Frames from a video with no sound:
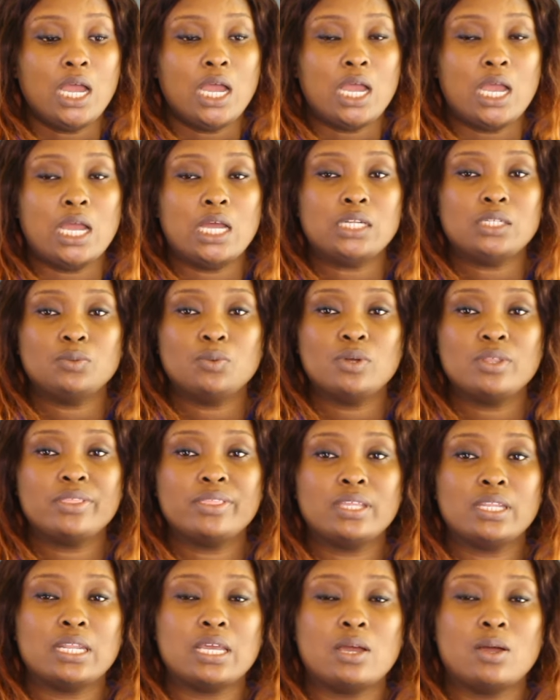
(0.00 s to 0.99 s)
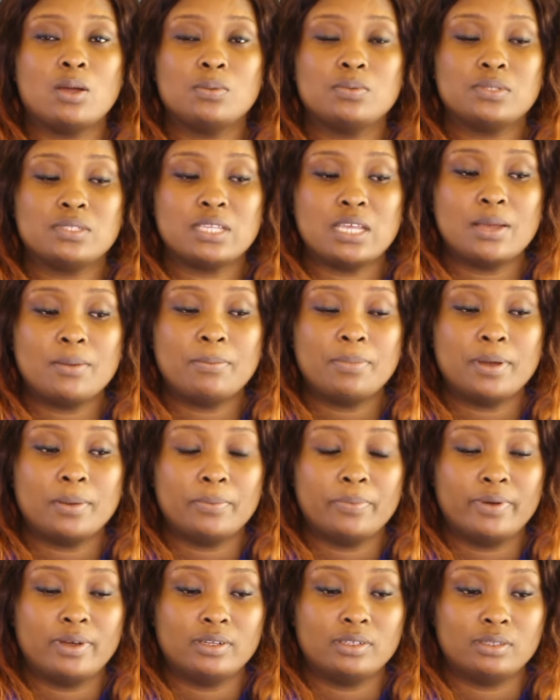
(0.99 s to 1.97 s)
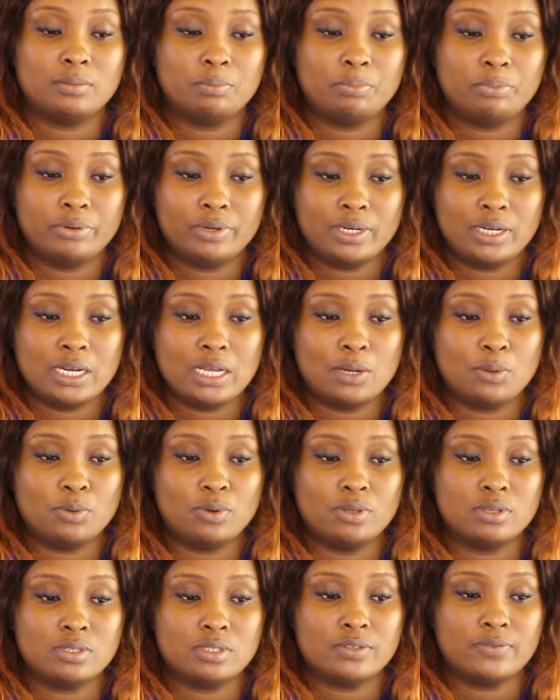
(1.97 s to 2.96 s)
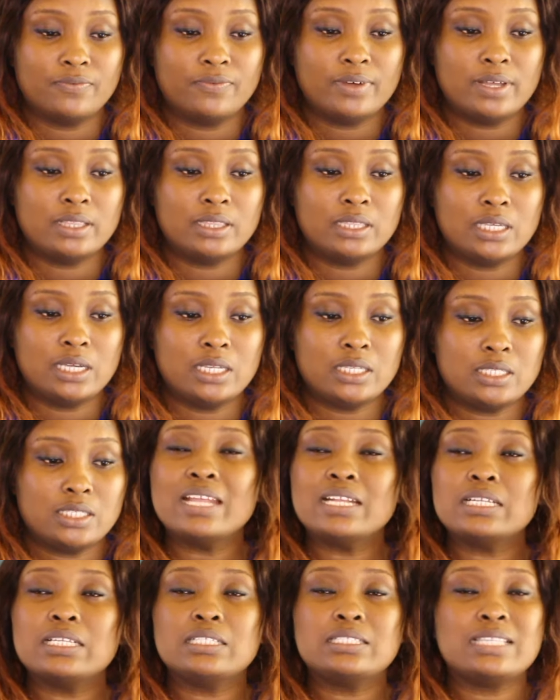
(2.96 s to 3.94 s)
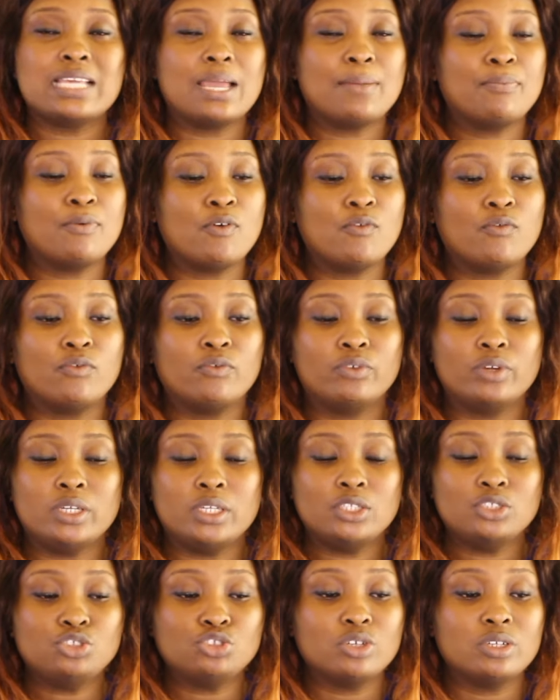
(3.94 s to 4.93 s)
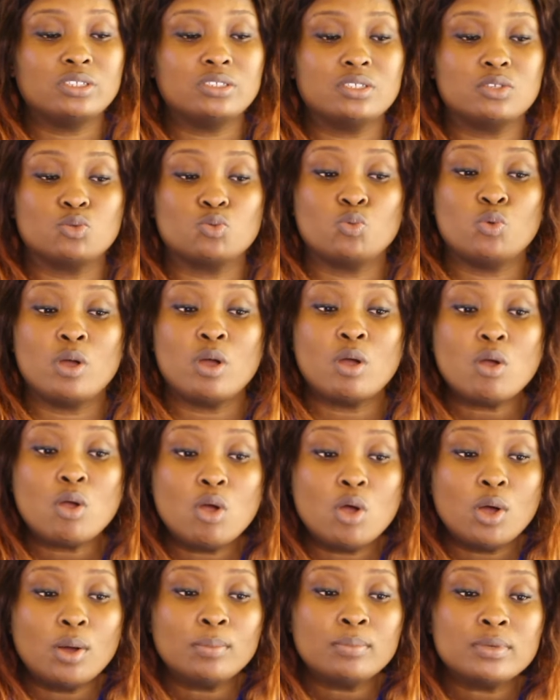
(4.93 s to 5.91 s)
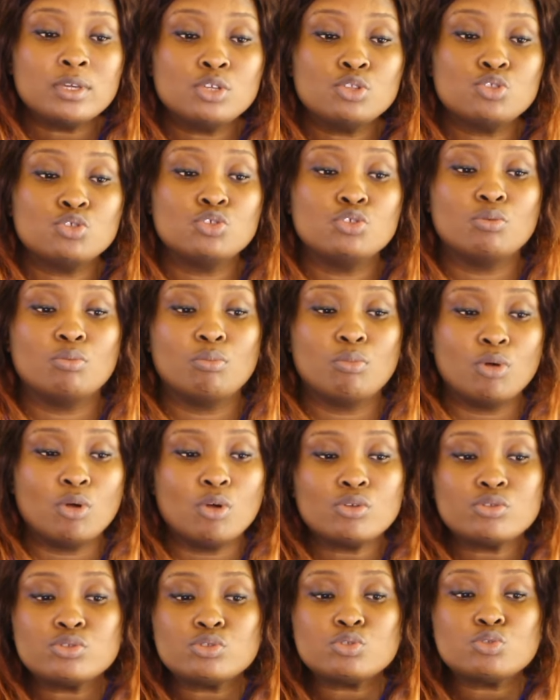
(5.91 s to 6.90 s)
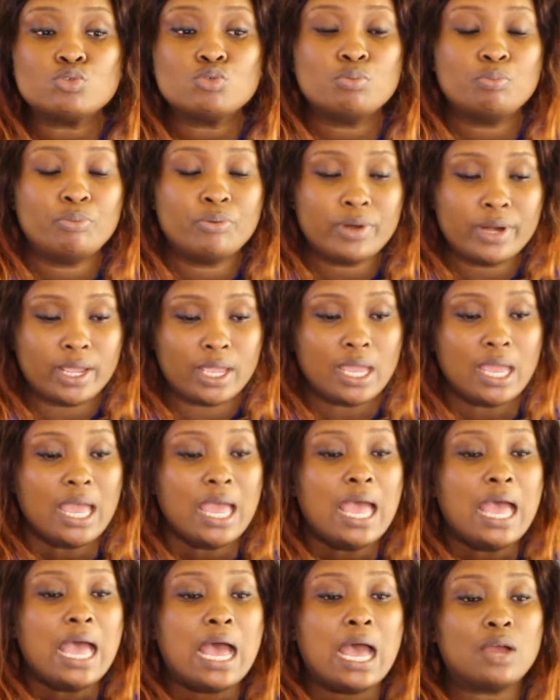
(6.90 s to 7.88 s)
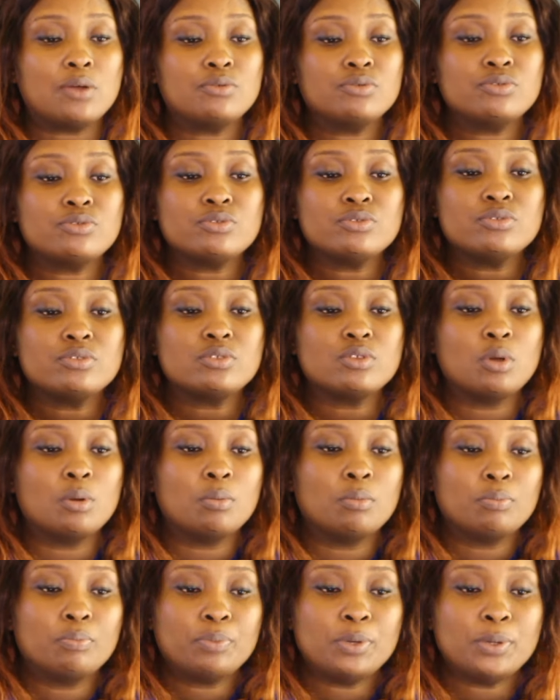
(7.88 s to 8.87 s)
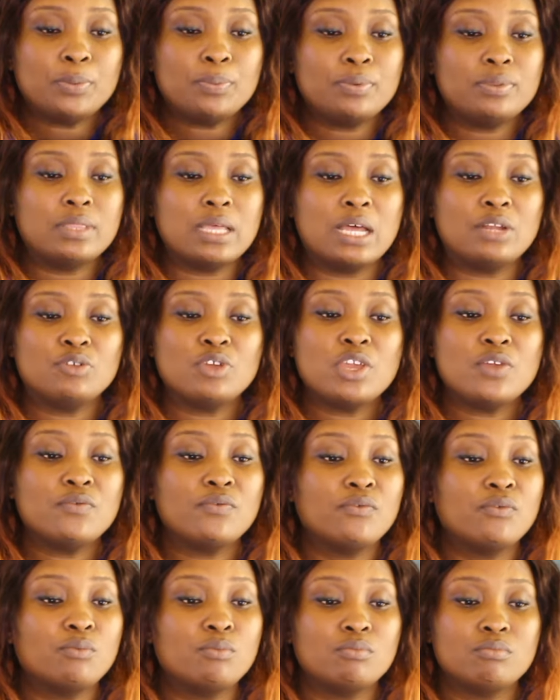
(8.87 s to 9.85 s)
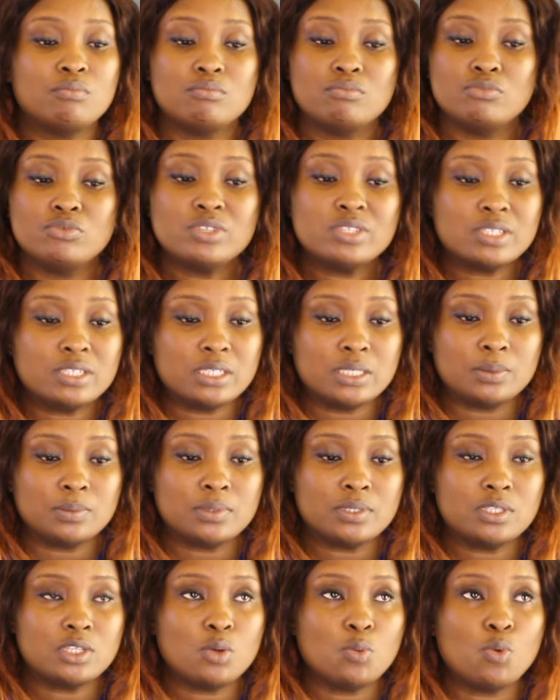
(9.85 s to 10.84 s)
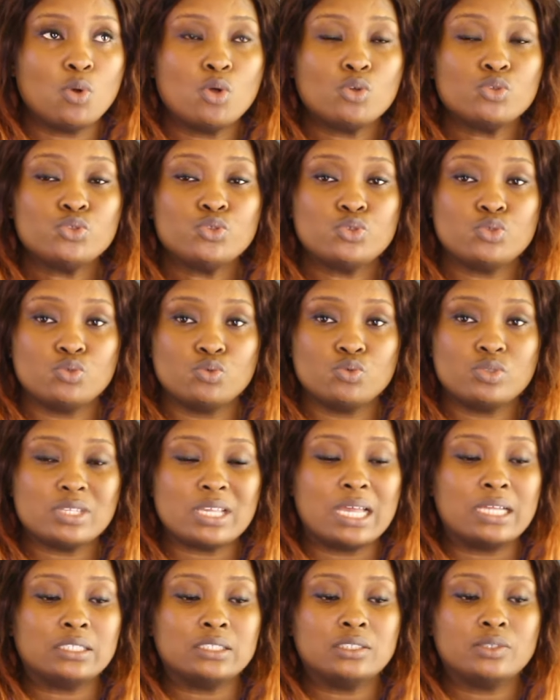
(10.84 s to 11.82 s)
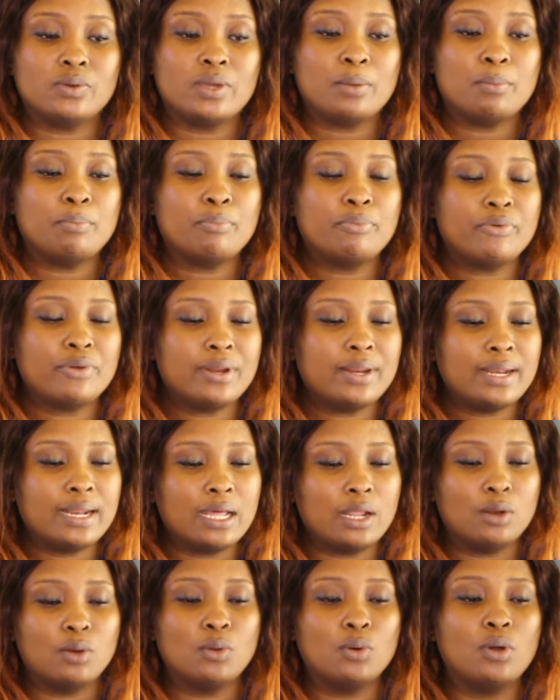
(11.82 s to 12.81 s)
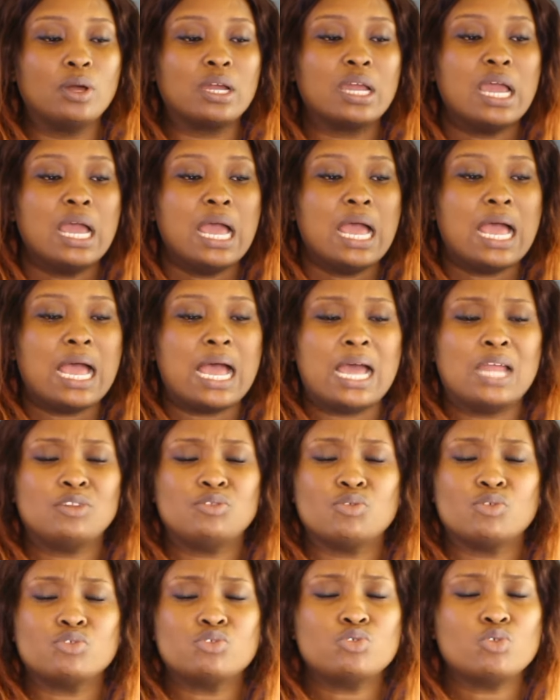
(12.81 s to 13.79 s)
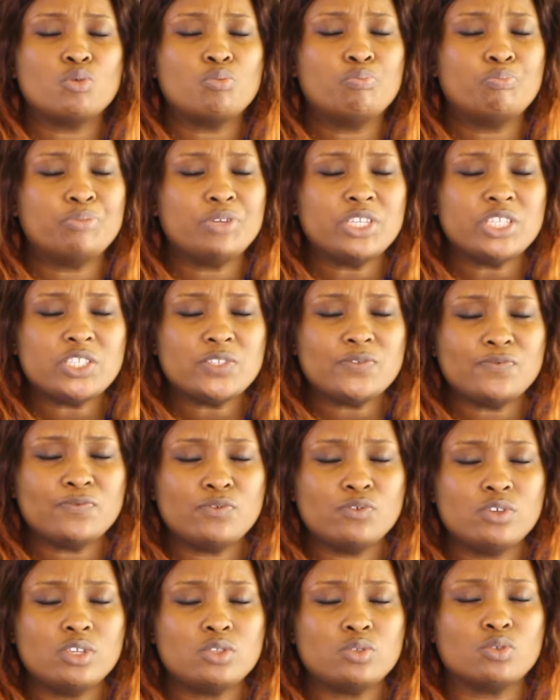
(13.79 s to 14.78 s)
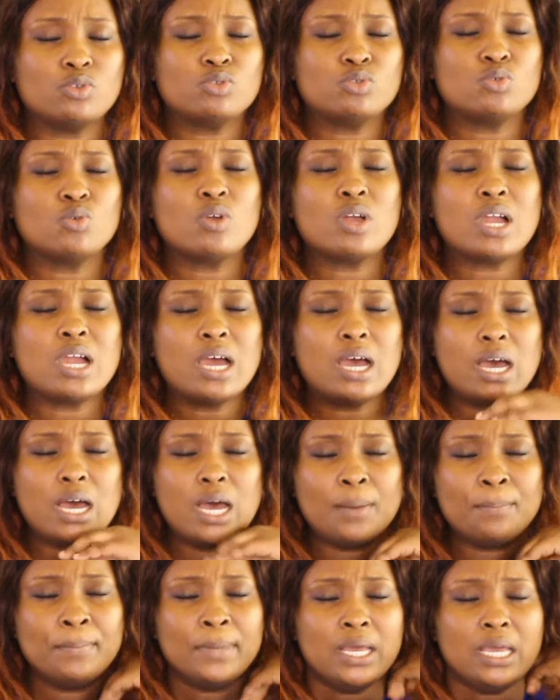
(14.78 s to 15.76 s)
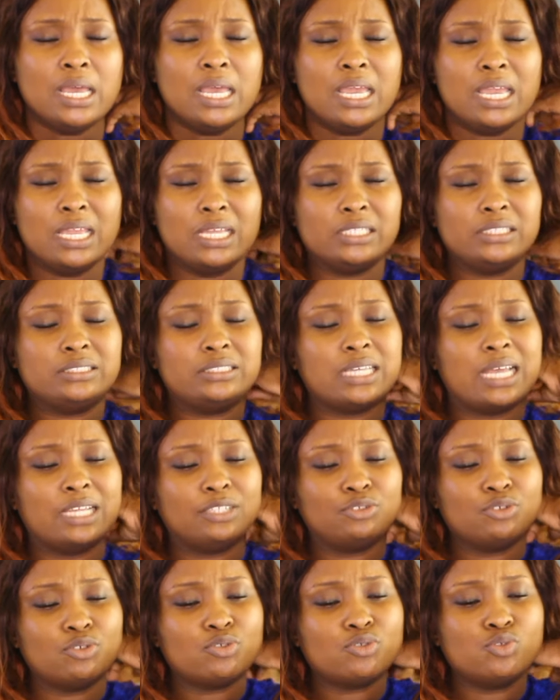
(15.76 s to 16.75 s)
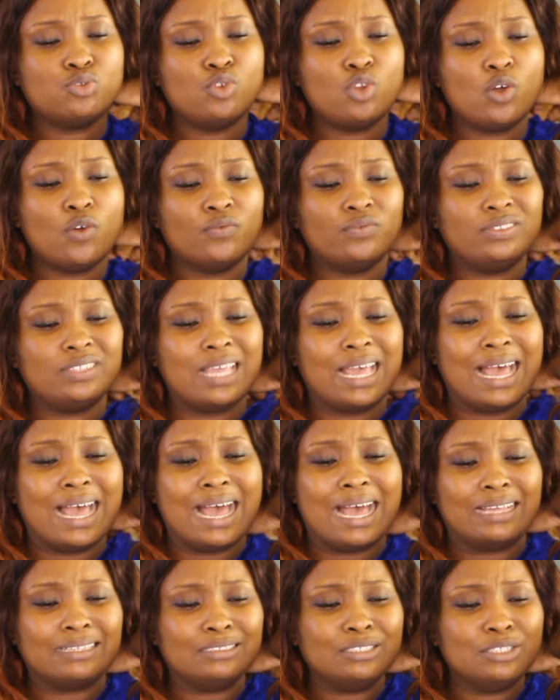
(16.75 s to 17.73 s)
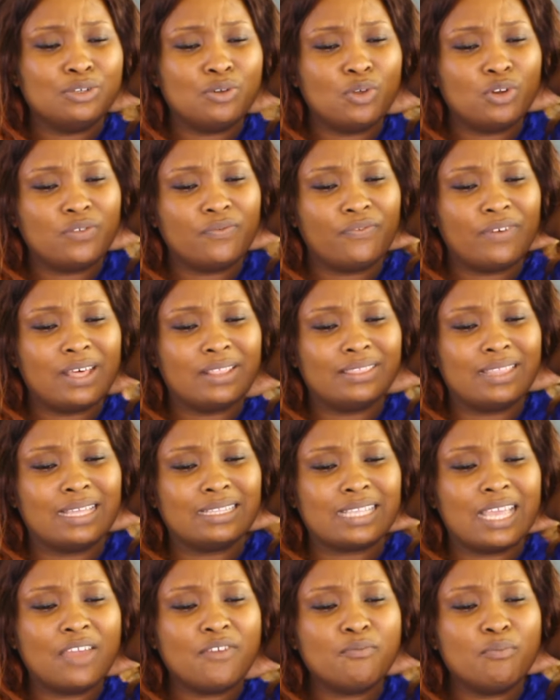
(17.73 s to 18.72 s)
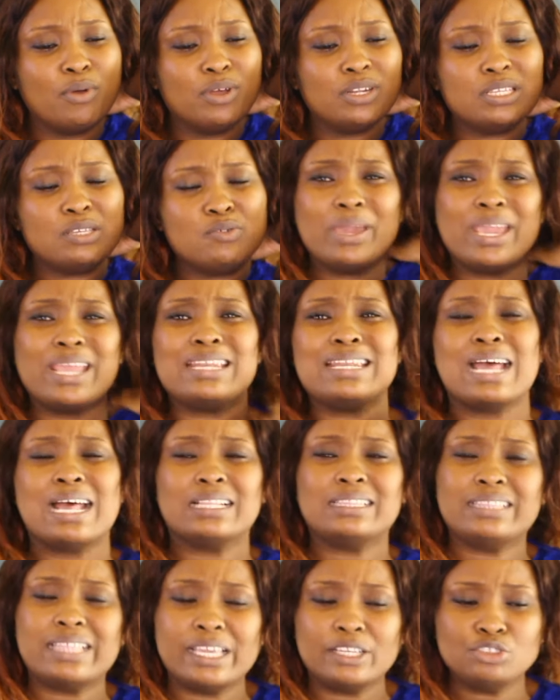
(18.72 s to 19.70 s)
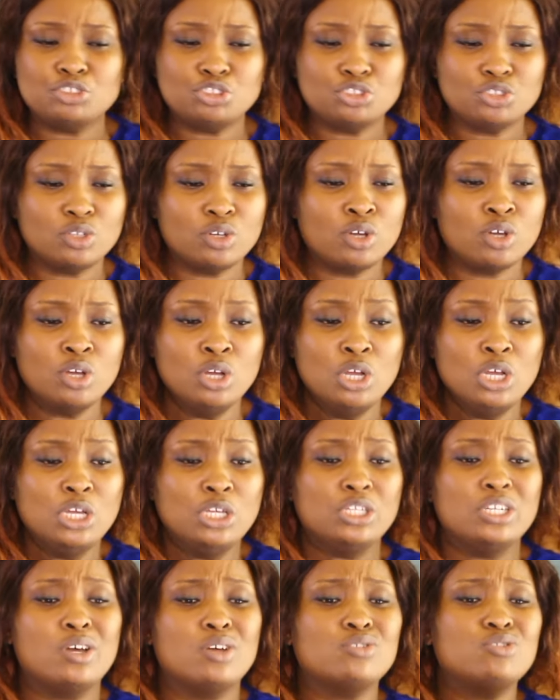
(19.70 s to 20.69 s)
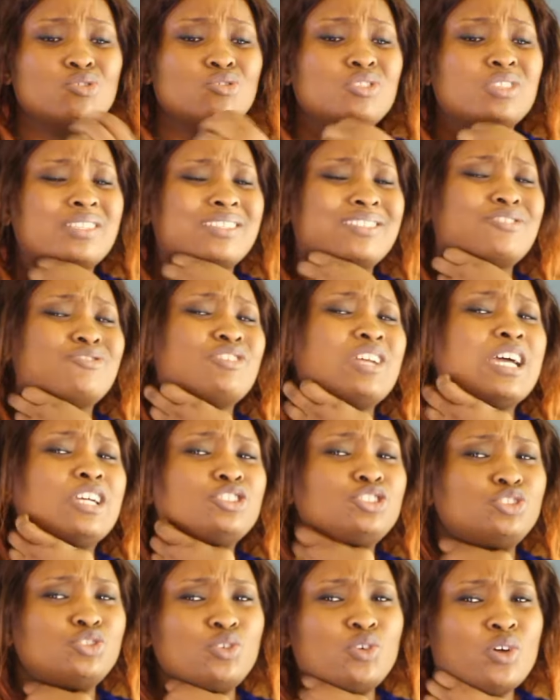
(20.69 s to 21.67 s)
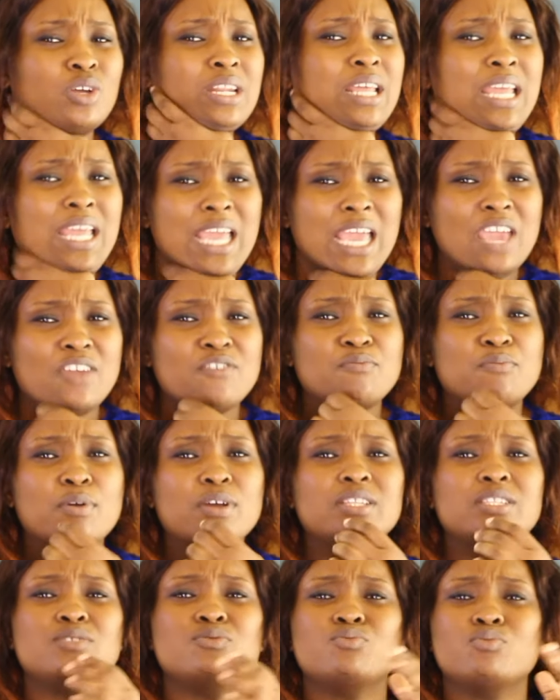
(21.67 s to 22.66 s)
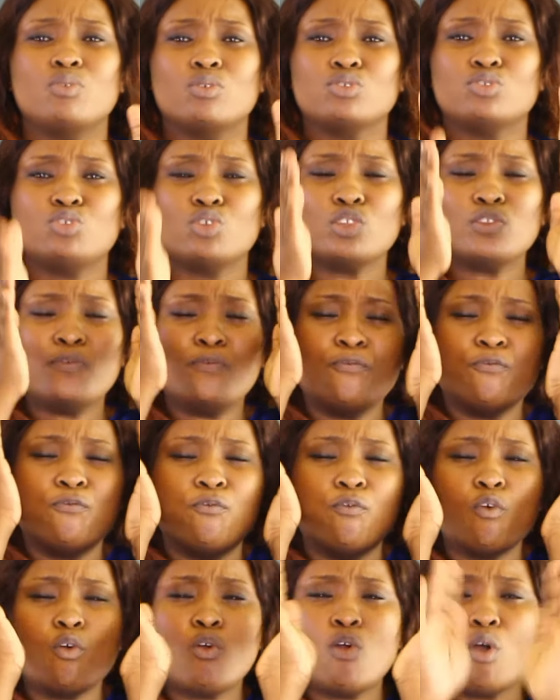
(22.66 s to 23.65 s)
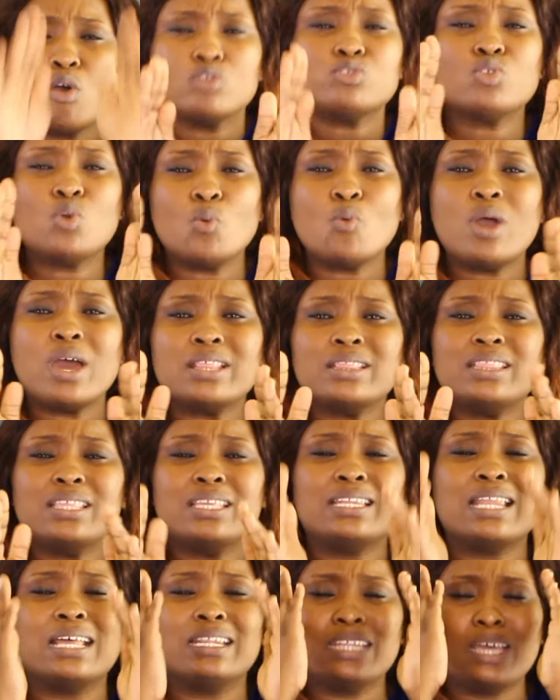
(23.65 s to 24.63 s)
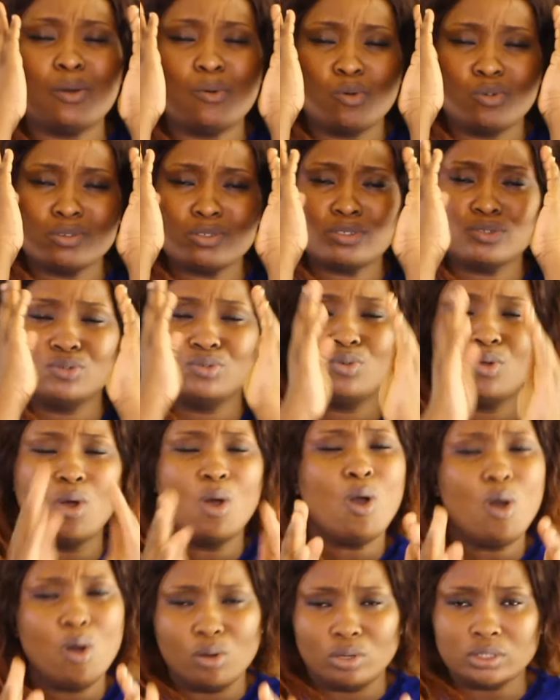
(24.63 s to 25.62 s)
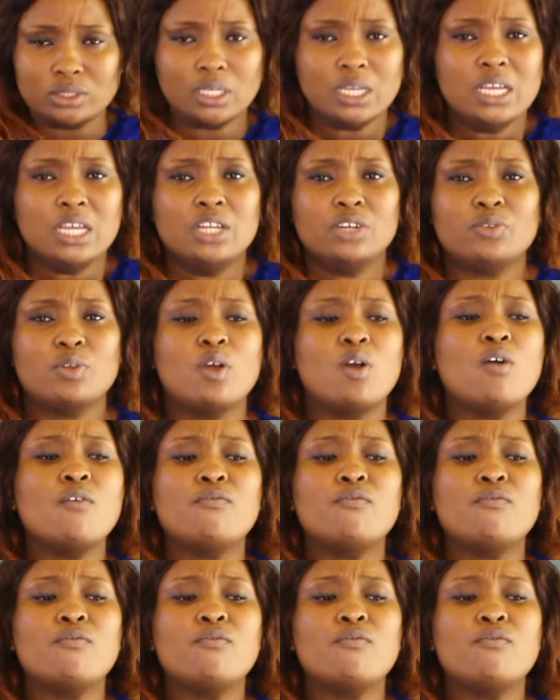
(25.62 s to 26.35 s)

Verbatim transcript: And one thing I observed about the prayer was the fact that any type of religion is welcome into the mosque to pray. I could see some people that are not even Muslims, they wore suits and they were praying along. And it was so peaceful, it was so calm. And I just loved their, you know, the fact that everybody paid attention, there was no distraction, everybody was just focused on one thing, and that was God. They were all